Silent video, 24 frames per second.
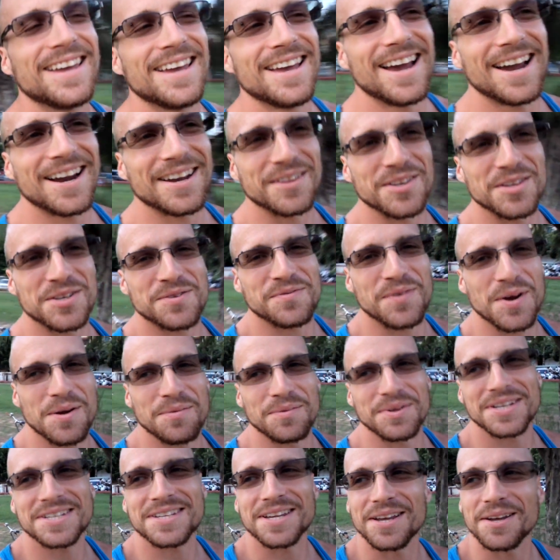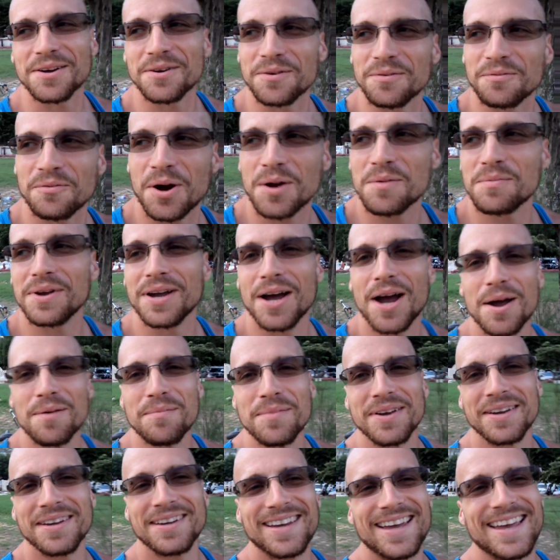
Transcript: I got this family standing right behind me.